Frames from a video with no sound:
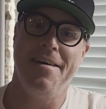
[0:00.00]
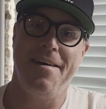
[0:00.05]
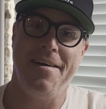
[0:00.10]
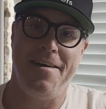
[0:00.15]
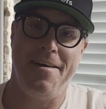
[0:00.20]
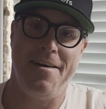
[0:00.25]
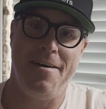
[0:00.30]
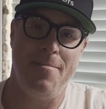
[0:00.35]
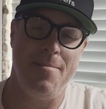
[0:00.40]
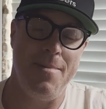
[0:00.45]

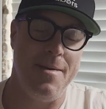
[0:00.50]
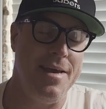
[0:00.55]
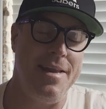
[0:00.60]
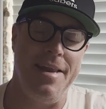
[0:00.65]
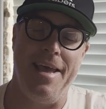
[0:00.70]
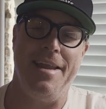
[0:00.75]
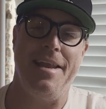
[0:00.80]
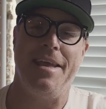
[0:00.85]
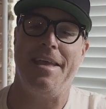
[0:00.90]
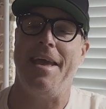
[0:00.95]
Um,
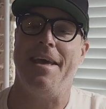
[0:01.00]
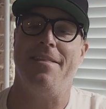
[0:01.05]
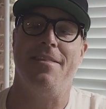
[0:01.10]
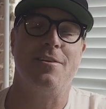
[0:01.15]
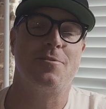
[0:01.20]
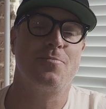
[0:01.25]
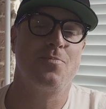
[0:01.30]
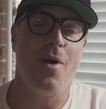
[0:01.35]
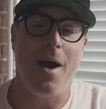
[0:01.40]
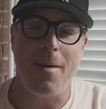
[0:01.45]
and, and again,
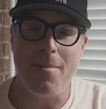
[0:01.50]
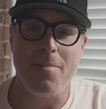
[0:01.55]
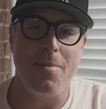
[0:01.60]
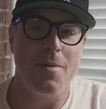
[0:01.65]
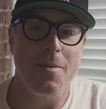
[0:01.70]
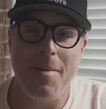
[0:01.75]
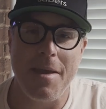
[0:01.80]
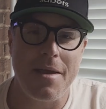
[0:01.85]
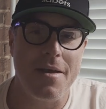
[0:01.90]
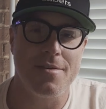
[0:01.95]
that's
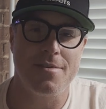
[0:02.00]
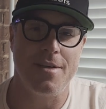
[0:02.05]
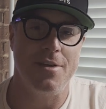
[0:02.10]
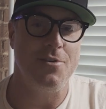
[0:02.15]
probably because